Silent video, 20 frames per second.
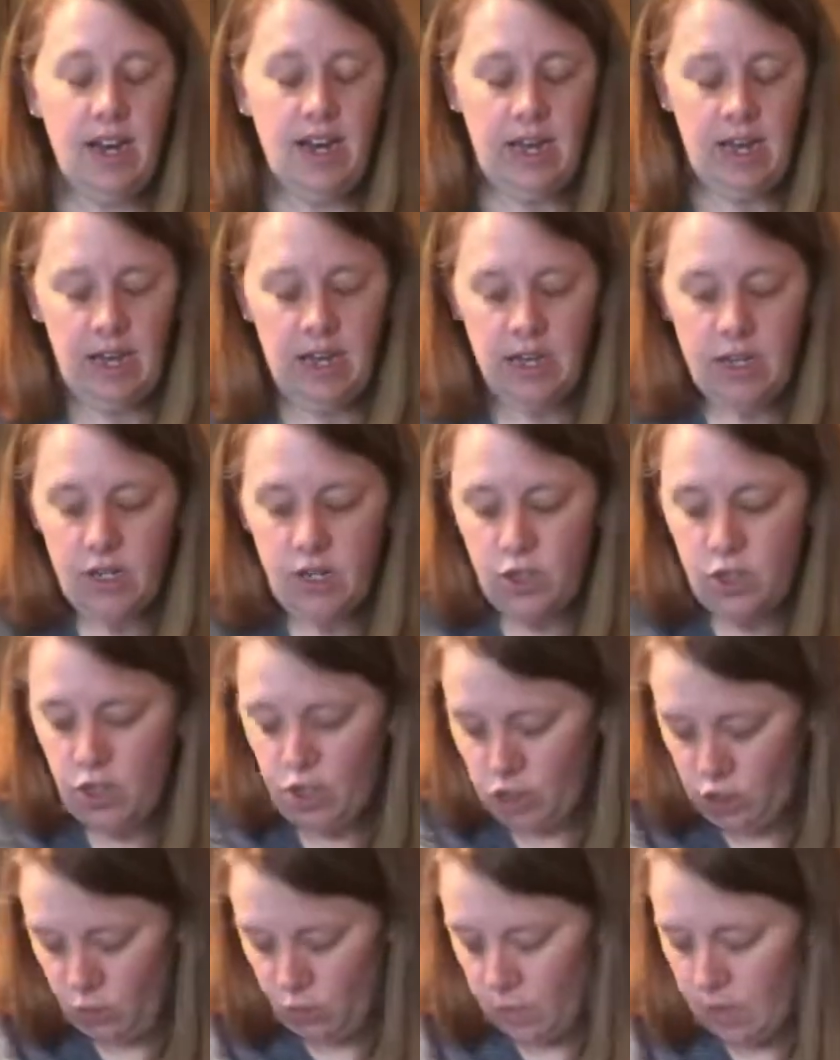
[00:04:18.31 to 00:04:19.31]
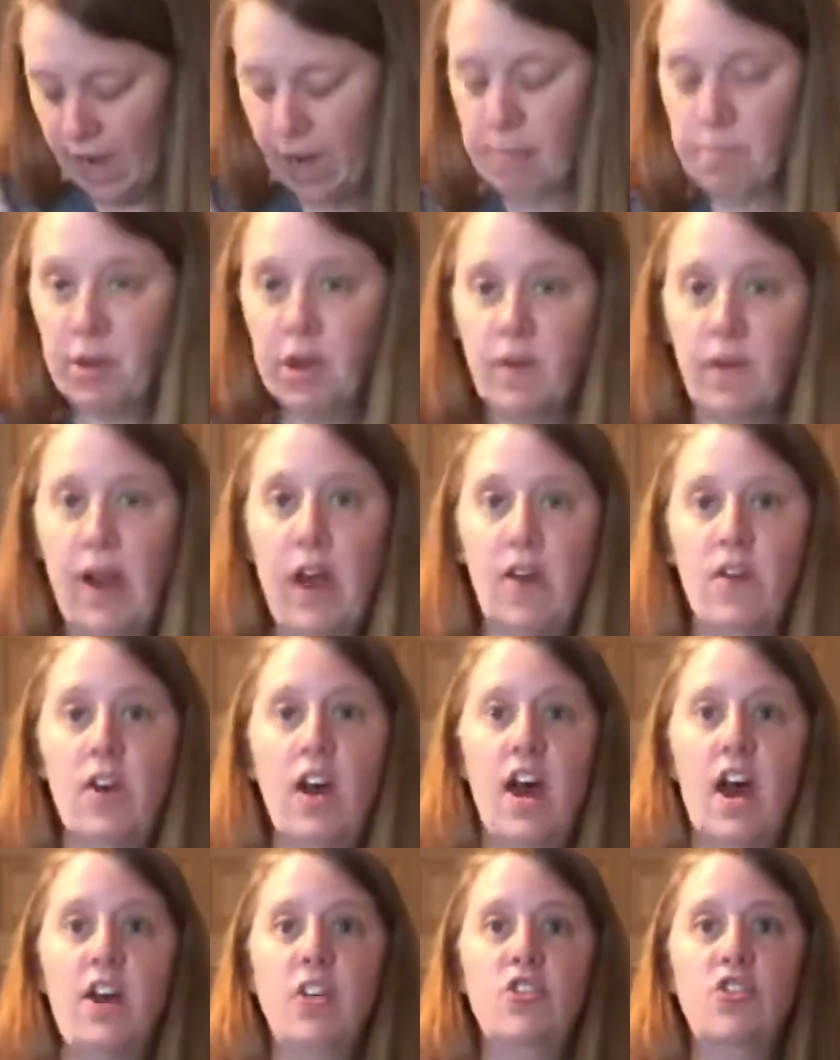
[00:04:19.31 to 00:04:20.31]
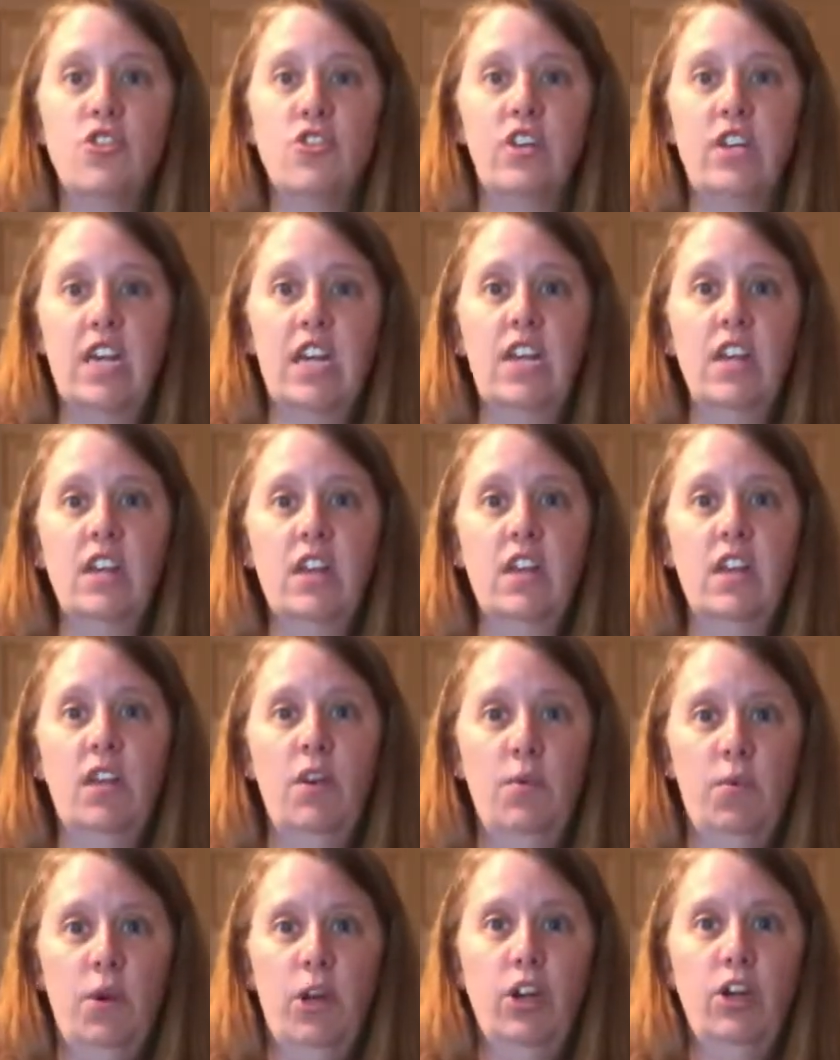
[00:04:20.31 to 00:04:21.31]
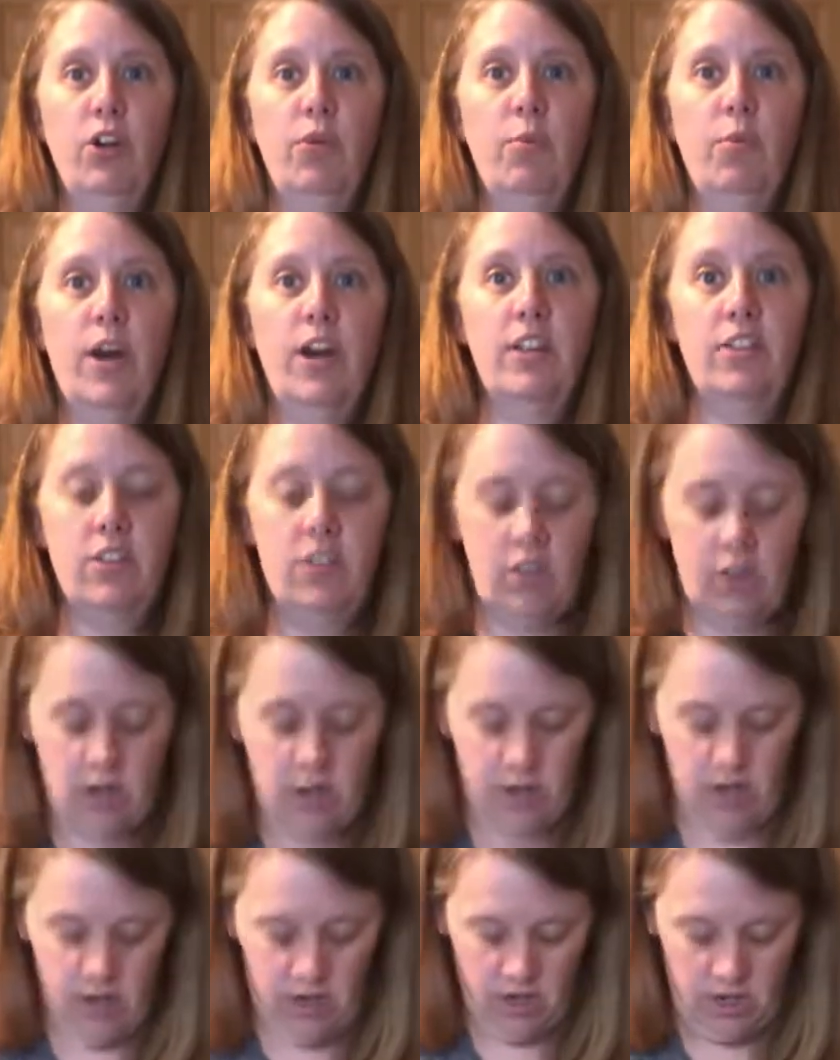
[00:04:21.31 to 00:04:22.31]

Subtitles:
and you wrap it around underneath where your breasts are,